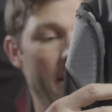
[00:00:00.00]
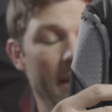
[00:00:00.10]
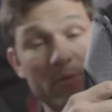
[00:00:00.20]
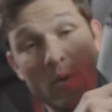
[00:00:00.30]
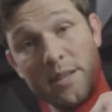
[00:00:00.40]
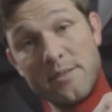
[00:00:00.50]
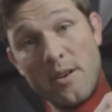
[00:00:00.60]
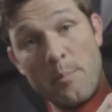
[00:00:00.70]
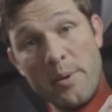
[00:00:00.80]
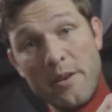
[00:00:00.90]
that's why it's
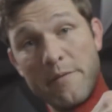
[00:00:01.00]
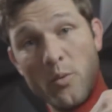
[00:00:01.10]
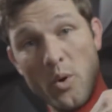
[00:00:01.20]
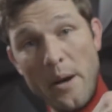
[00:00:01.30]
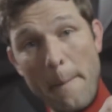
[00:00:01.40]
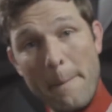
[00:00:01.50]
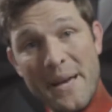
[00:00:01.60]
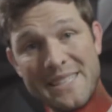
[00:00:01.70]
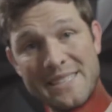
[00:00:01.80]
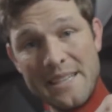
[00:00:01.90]
our pick for
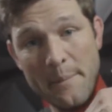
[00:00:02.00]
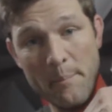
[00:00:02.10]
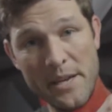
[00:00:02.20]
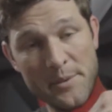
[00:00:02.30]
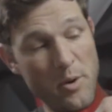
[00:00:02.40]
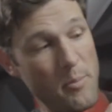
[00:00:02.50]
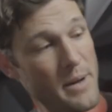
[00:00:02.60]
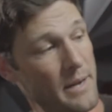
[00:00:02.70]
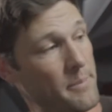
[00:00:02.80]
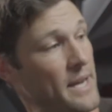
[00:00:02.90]
best baseball
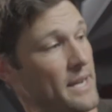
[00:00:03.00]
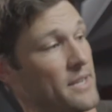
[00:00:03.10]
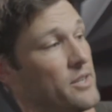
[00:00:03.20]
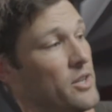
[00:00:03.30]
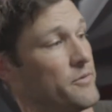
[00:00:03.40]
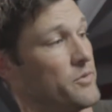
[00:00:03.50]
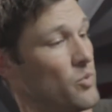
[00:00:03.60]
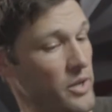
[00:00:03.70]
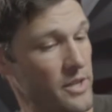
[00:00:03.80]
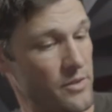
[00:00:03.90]
backpack of
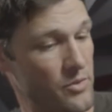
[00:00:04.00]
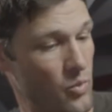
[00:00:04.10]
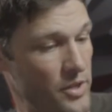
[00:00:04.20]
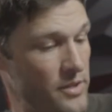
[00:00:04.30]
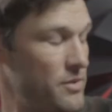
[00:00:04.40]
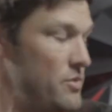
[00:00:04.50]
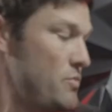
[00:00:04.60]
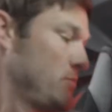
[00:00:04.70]
2022.